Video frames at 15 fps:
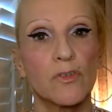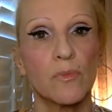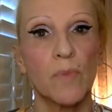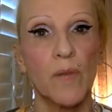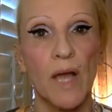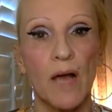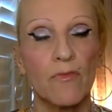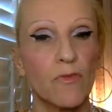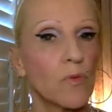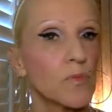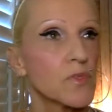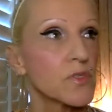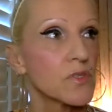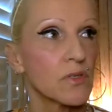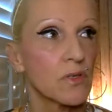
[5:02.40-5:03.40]

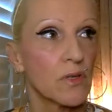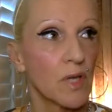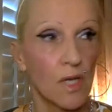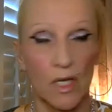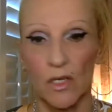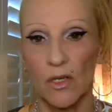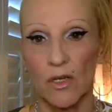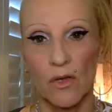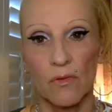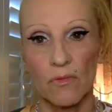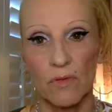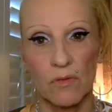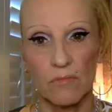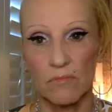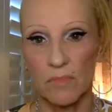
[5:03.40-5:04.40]
platforms to you know
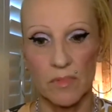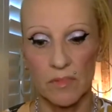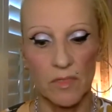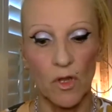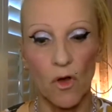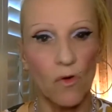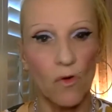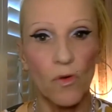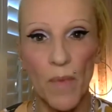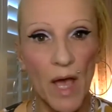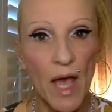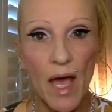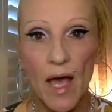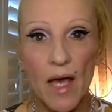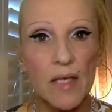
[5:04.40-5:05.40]
log
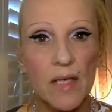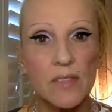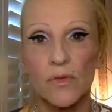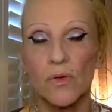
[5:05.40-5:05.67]
repairs